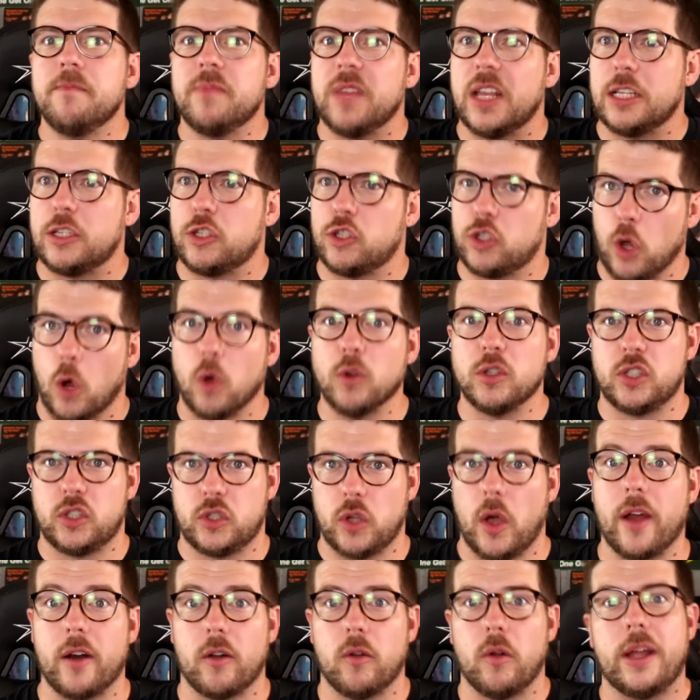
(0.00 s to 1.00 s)
It's so
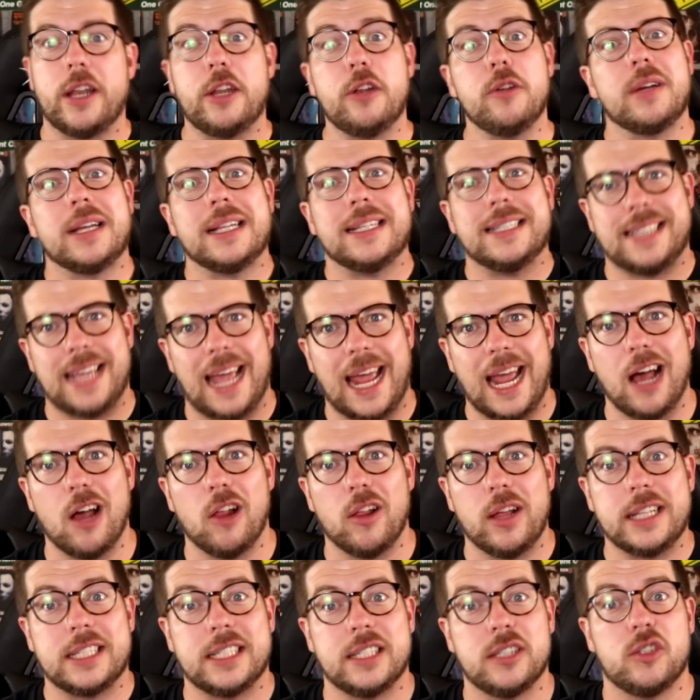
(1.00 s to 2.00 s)
subtle, and you can
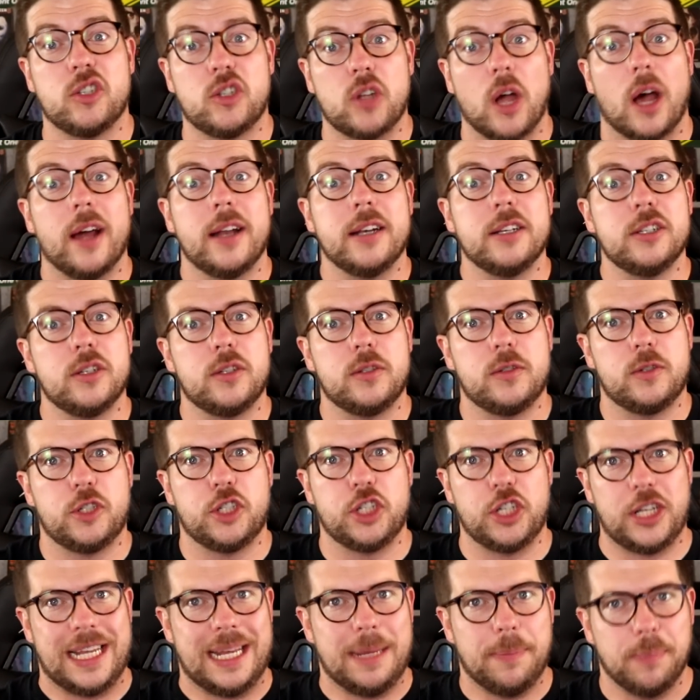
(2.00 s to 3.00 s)
tell it's done
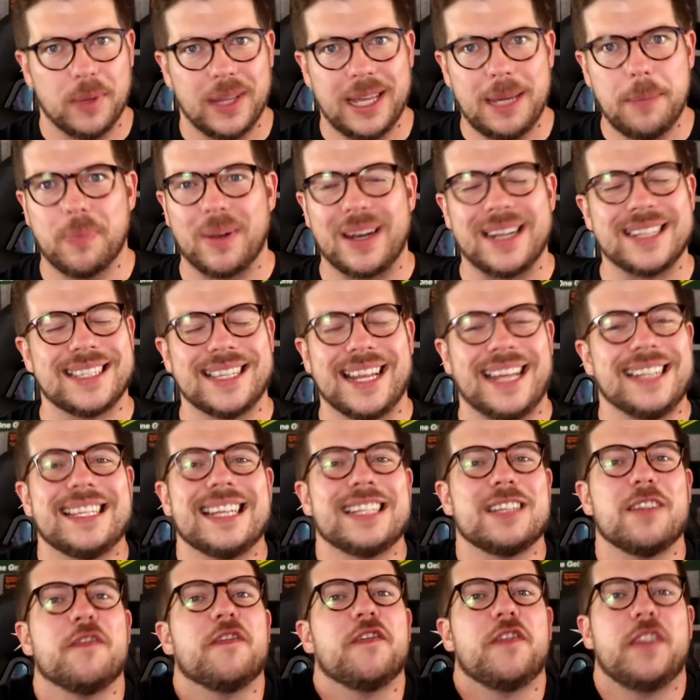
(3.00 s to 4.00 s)
cheaply, but it
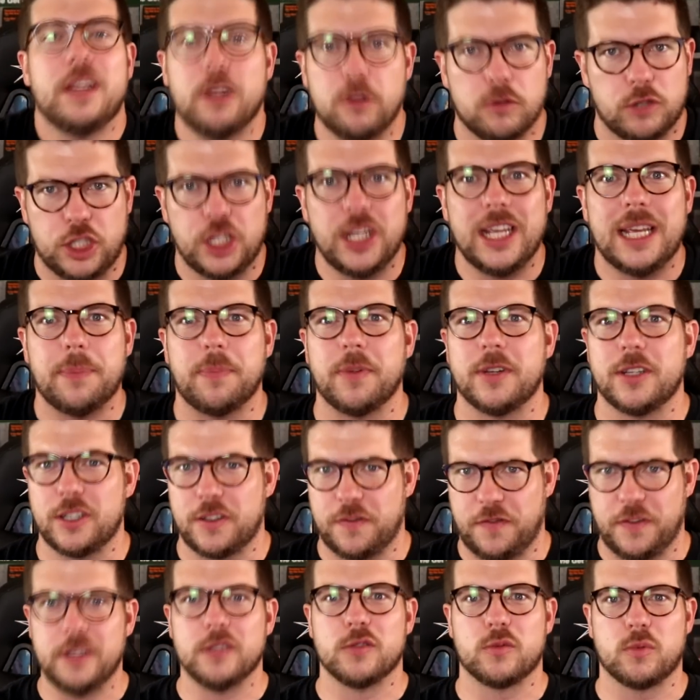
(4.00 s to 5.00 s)
doesn't feel cheap. It
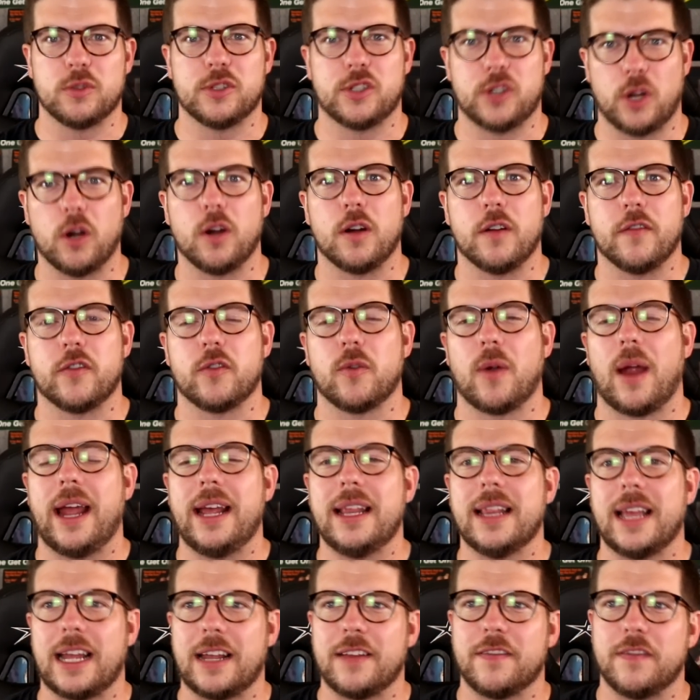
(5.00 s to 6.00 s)
just feels reserved,
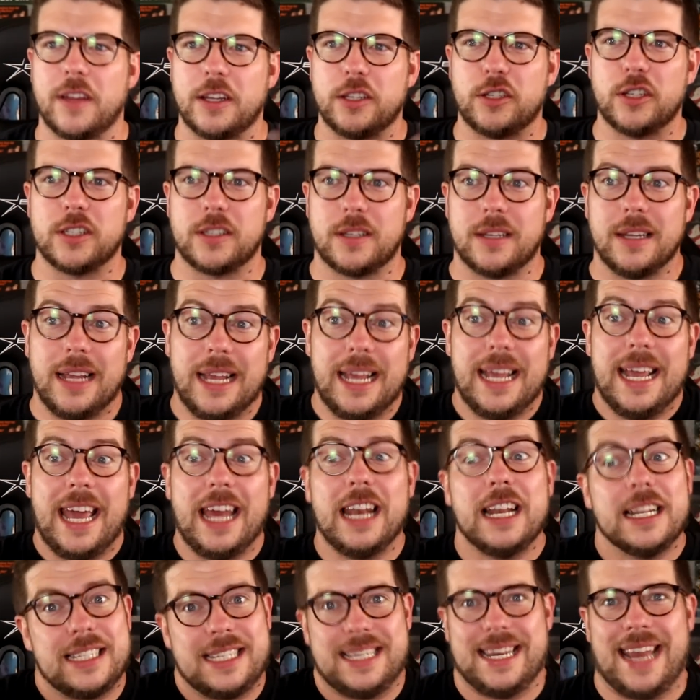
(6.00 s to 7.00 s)
right? Like, it just,
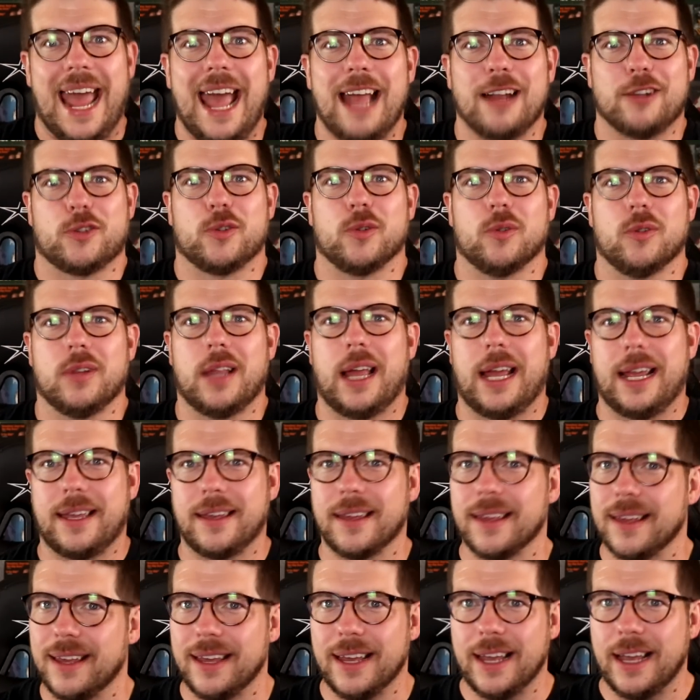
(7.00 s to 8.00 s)
and it's natural.
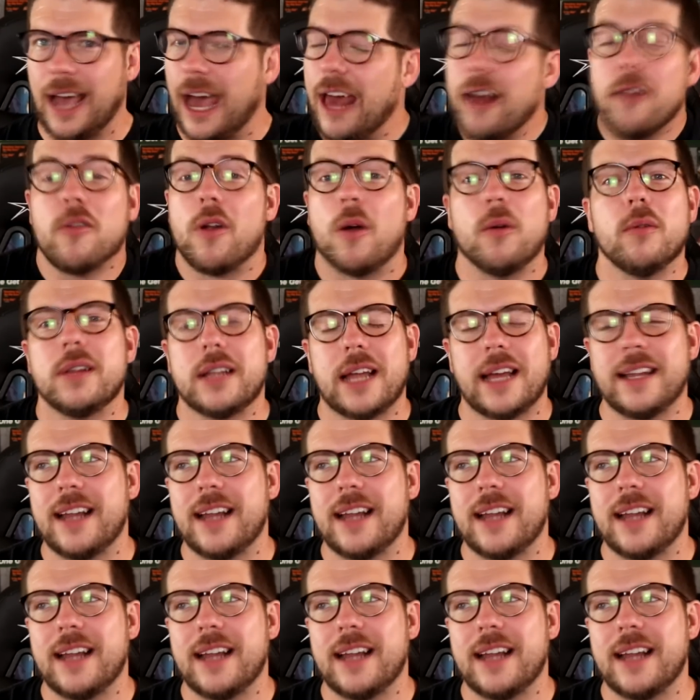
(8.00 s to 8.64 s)
Like, I don't know.